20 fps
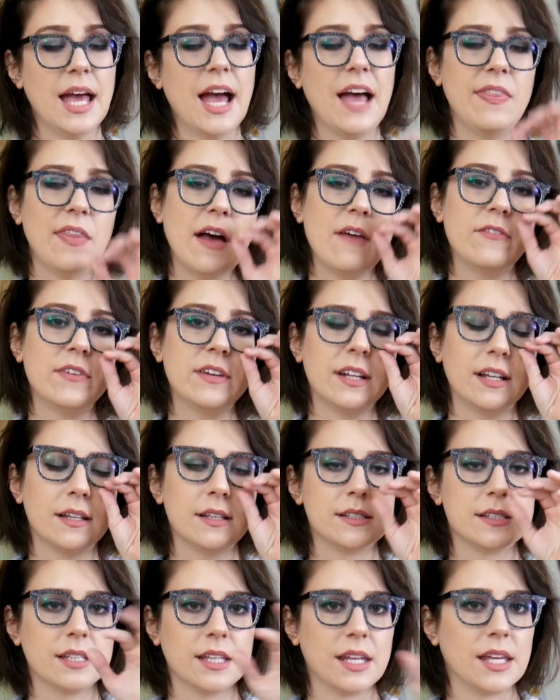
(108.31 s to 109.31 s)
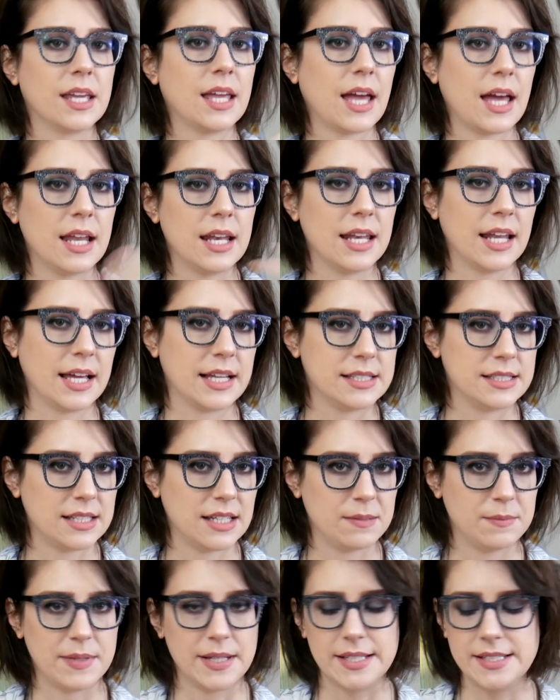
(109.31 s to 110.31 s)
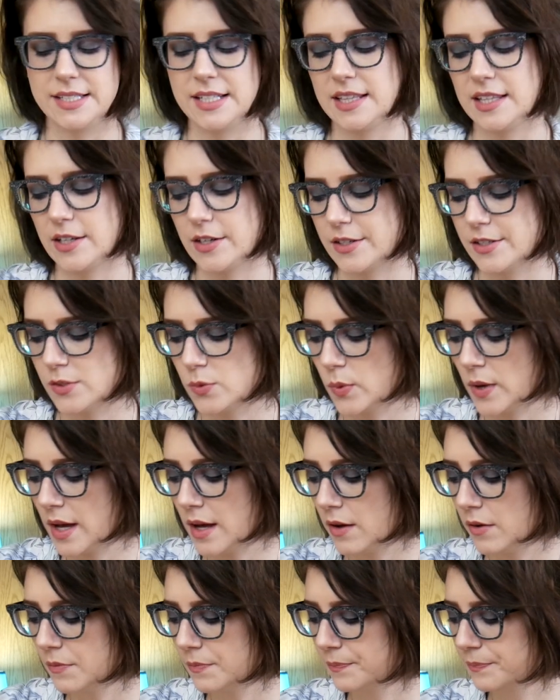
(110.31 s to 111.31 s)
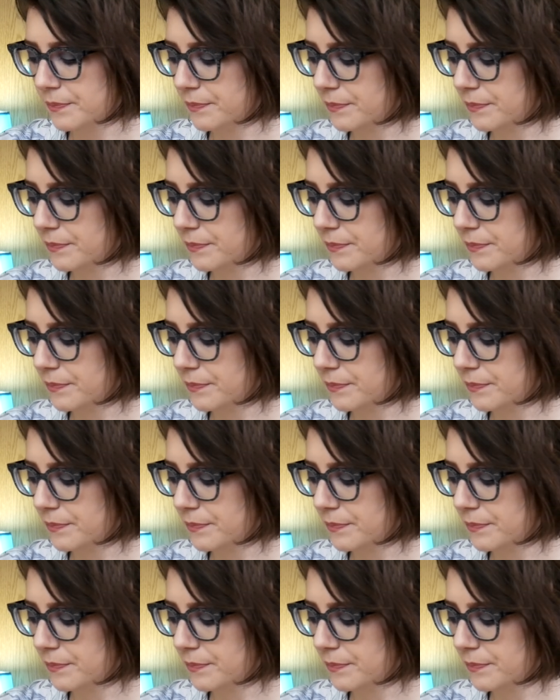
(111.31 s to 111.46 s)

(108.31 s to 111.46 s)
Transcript: and that vanilla is gonna get nice and mixed in there as well.